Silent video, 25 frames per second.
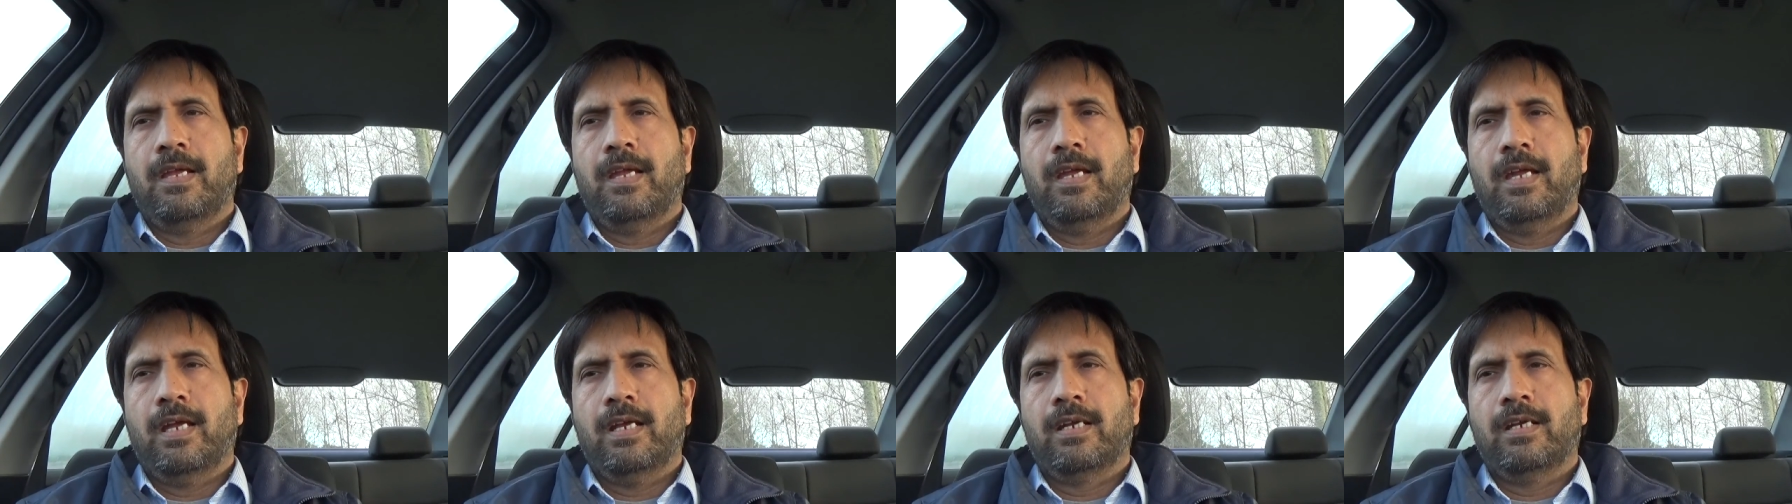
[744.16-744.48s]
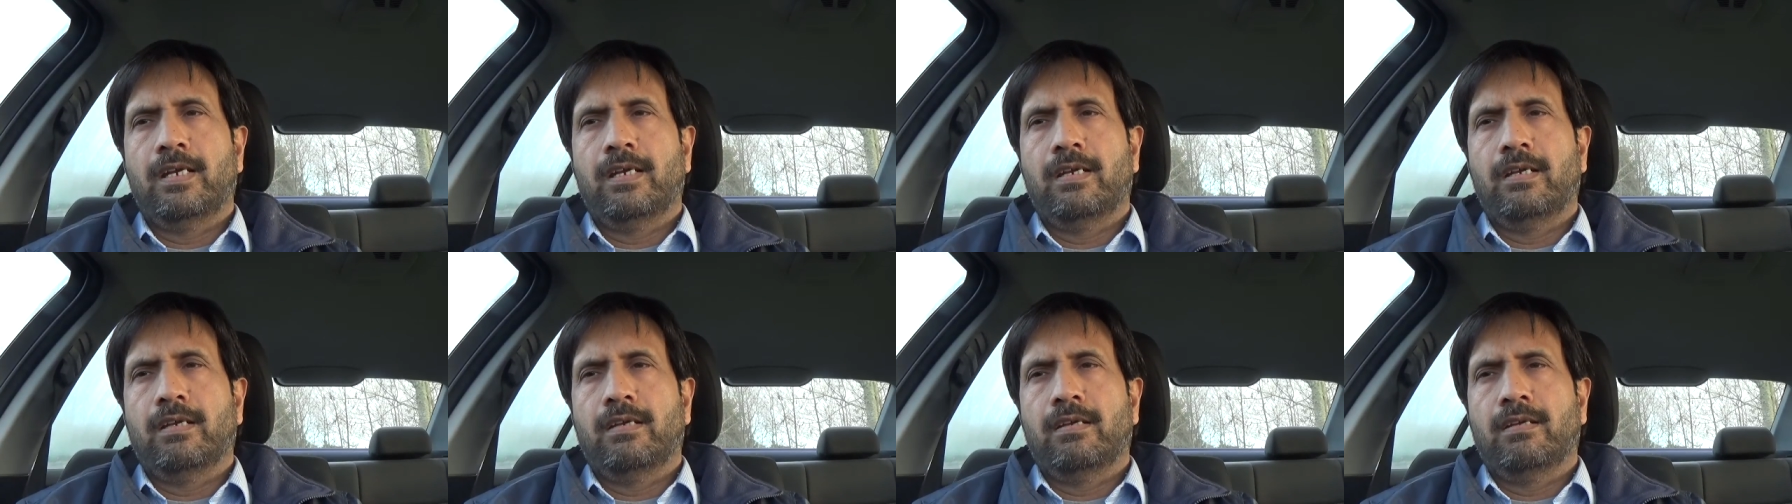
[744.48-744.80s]

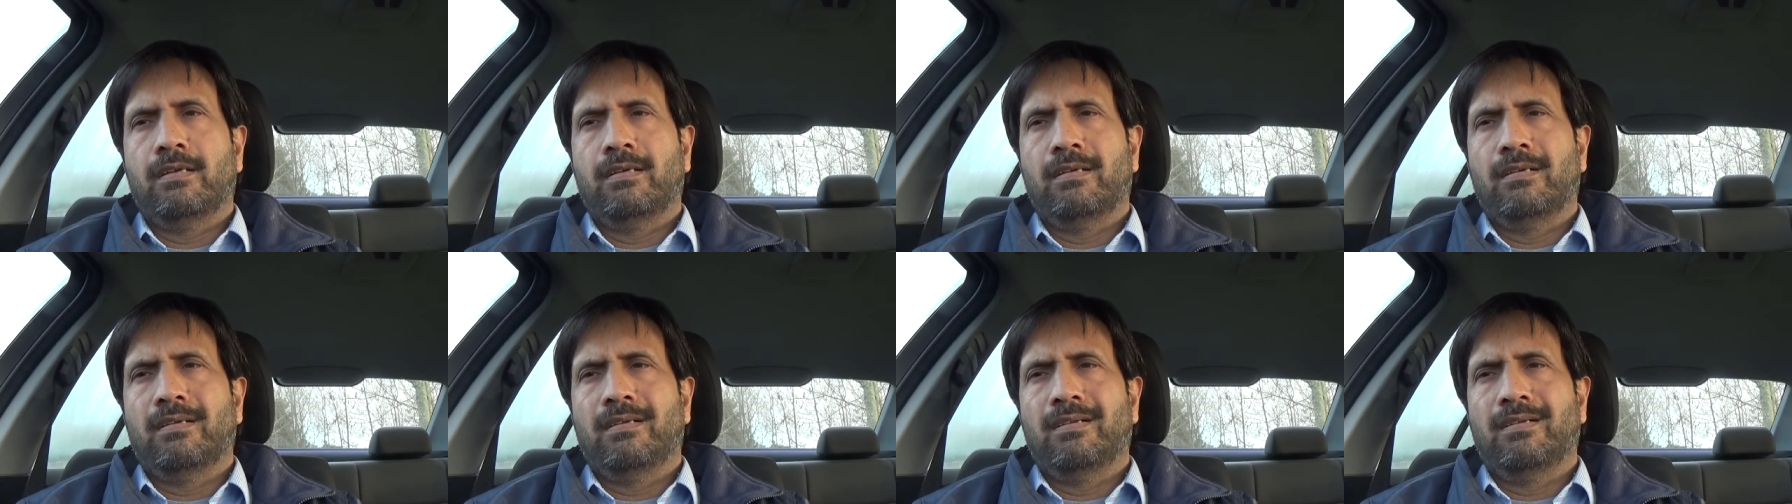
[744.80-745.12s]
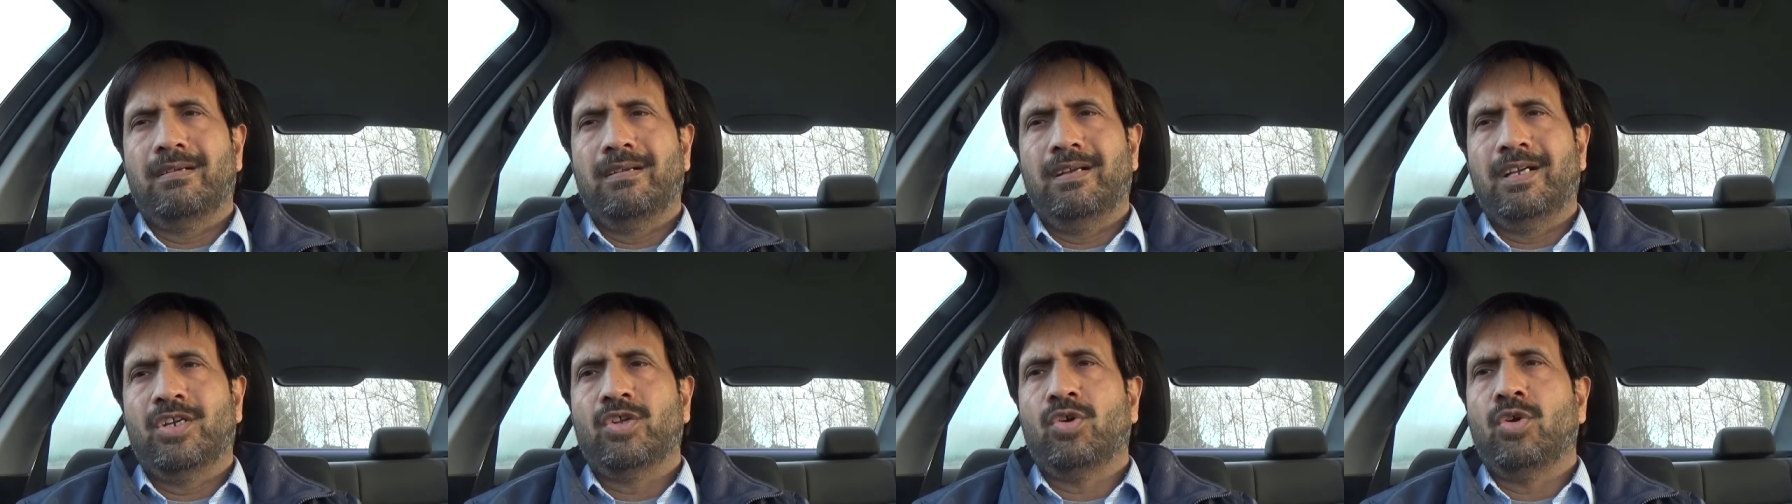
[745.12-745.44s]
and uh,
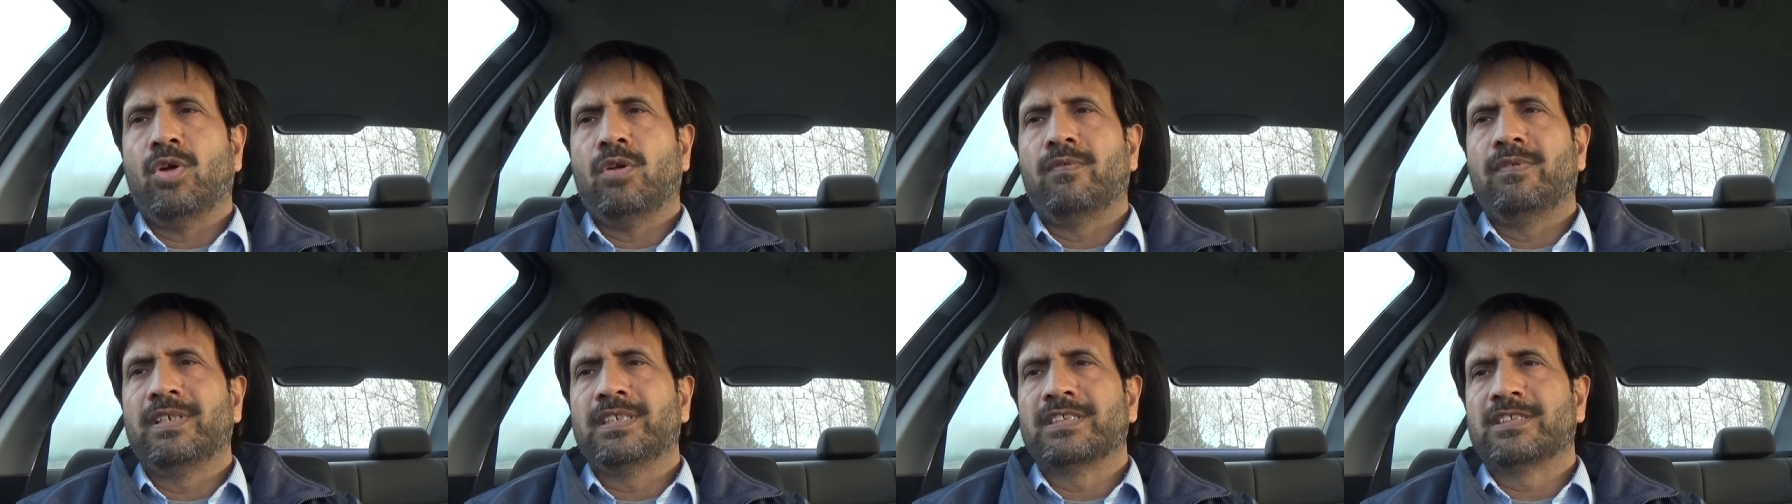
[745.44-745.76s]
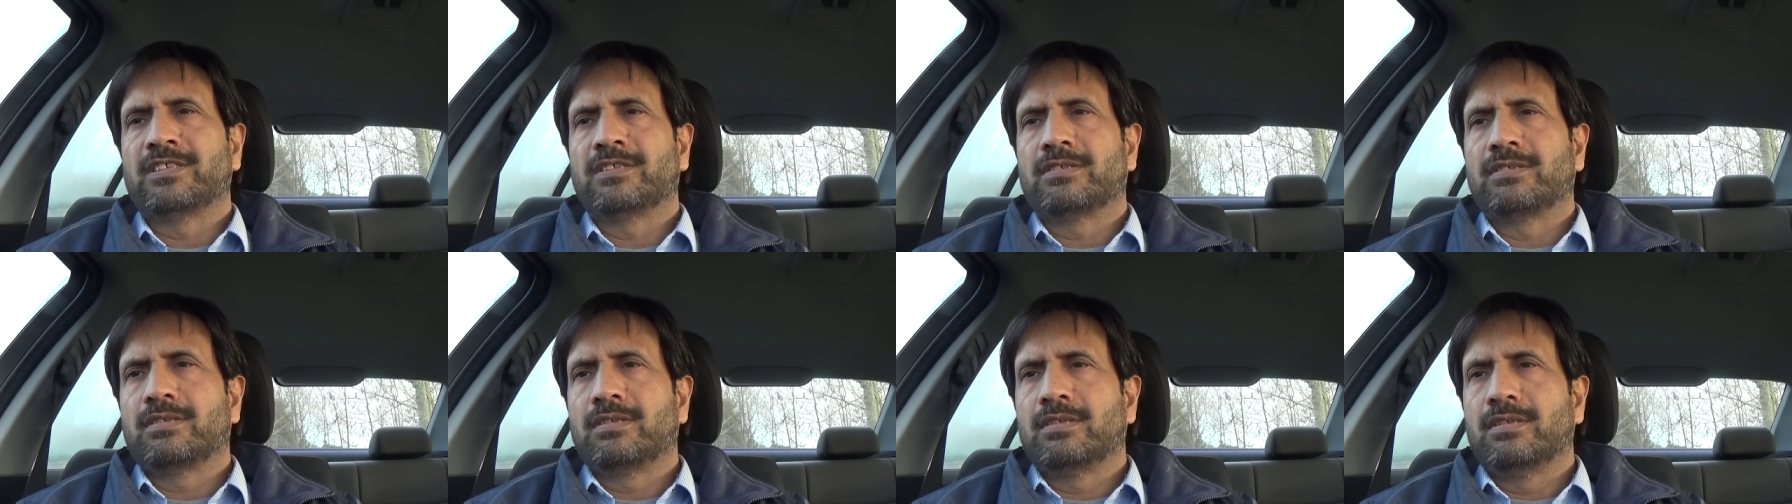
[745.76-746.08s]
it
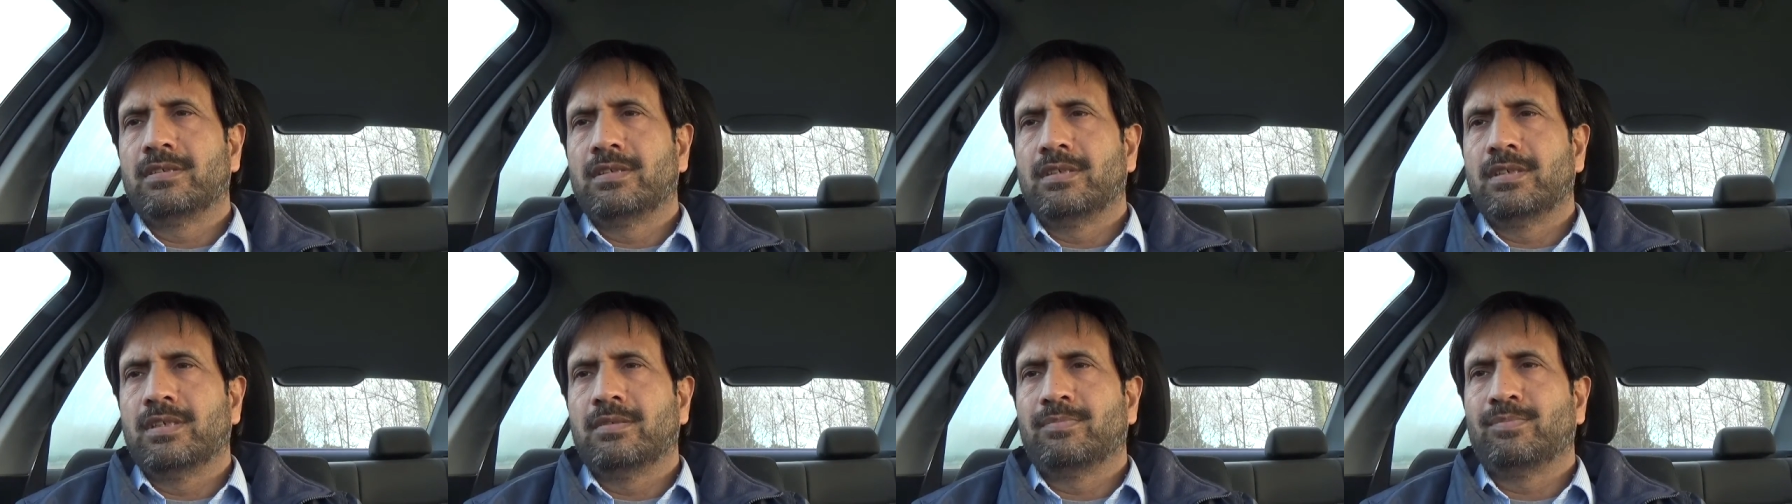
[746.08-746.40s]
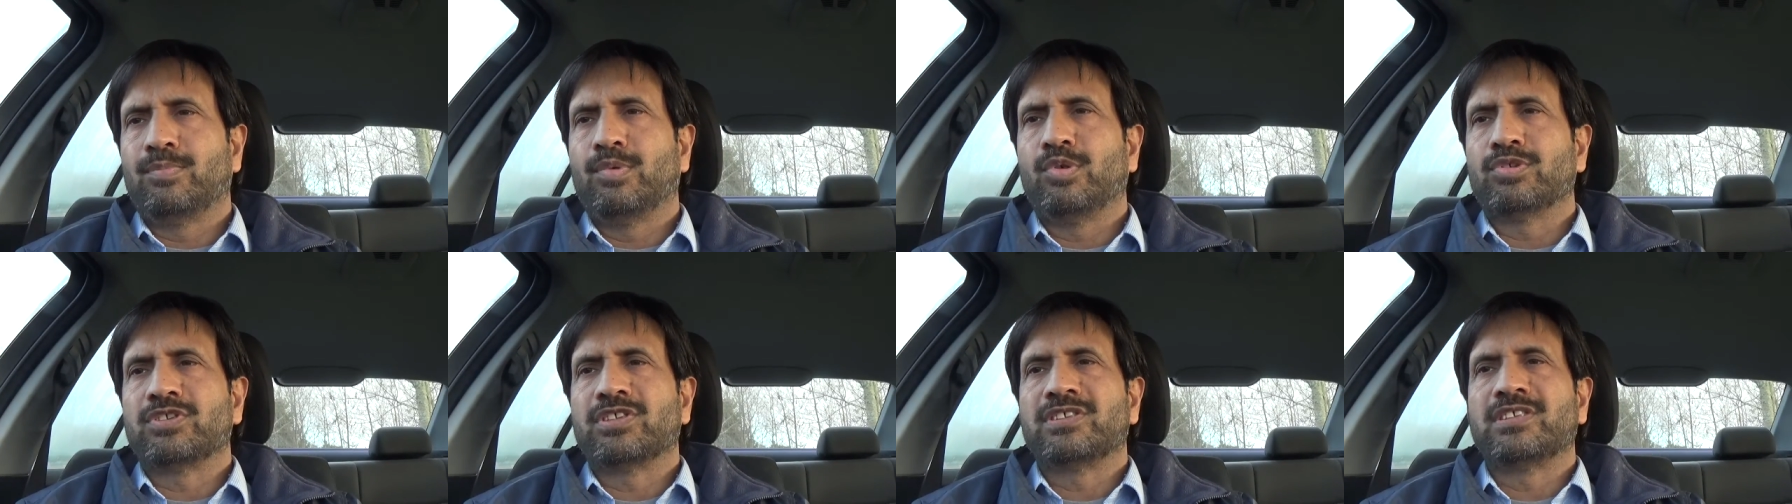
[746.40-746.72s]
always uh,
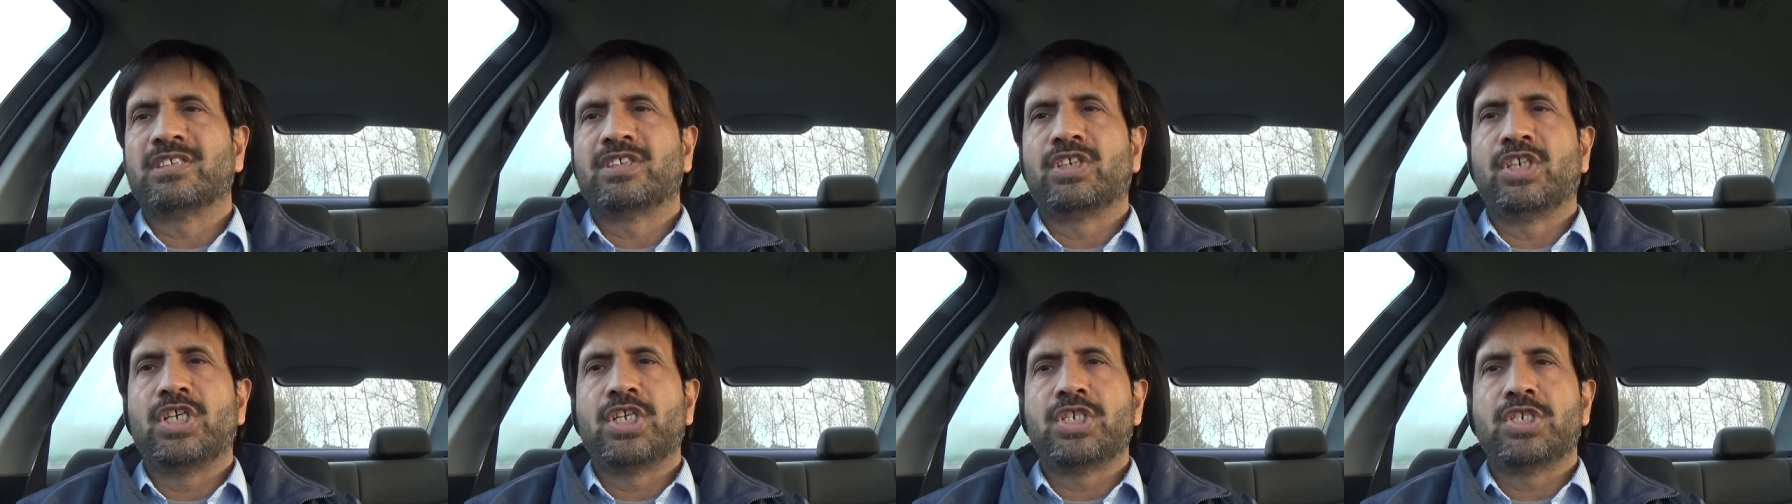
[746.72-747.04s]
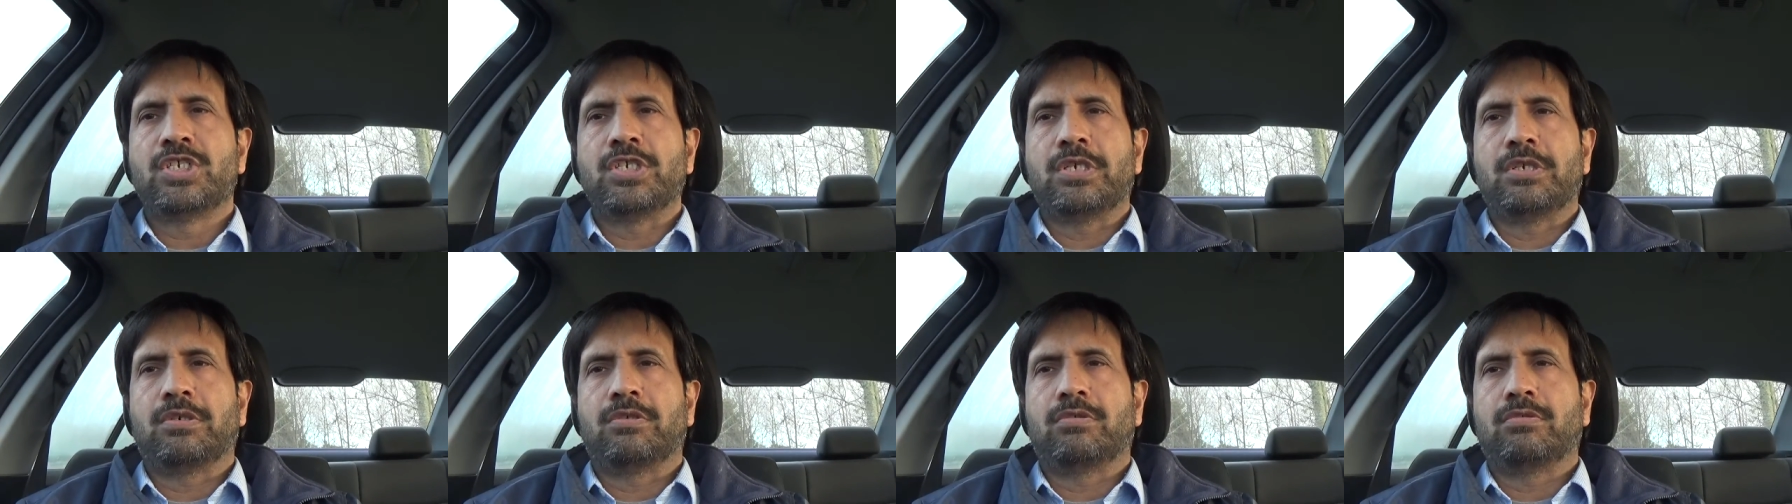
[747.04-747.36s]
poses a
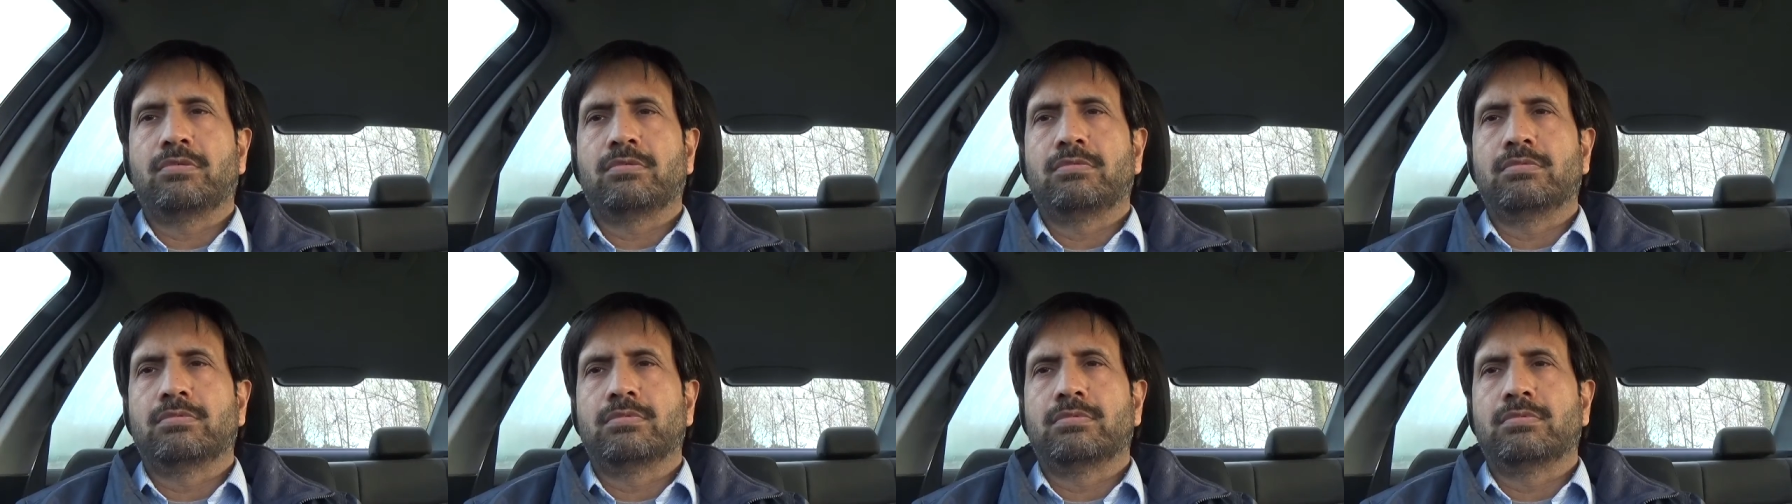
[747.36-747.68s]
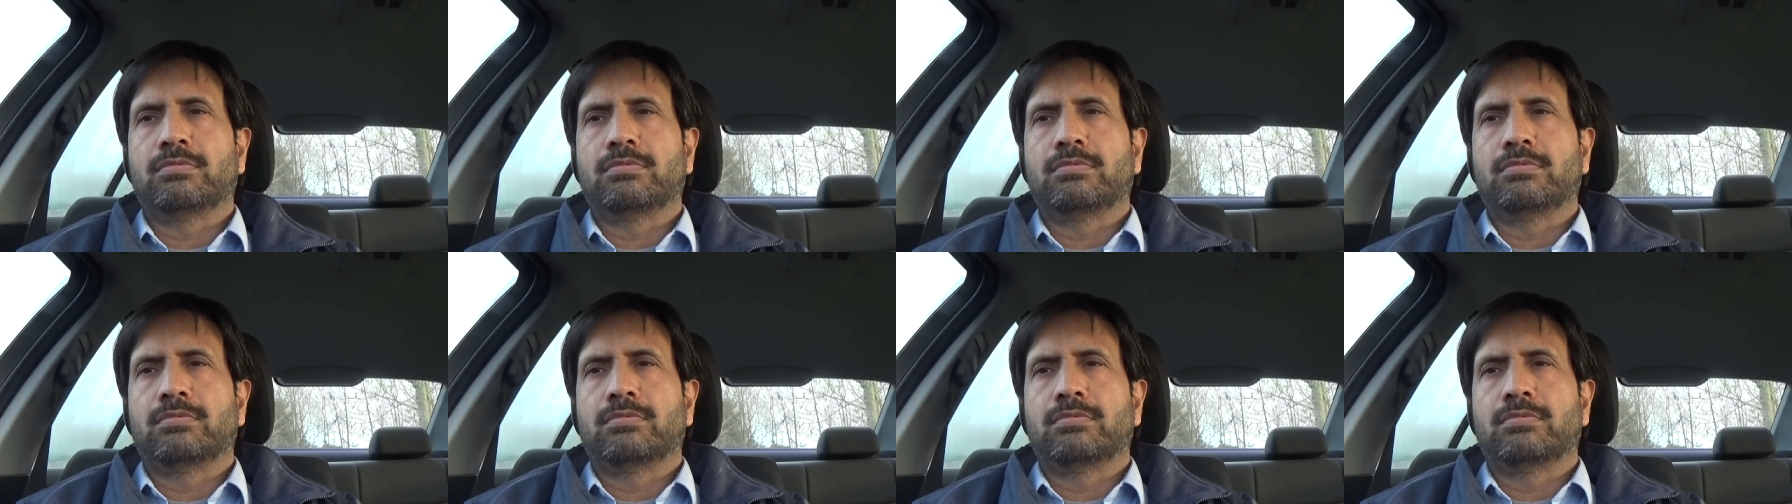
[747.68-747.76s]
danger to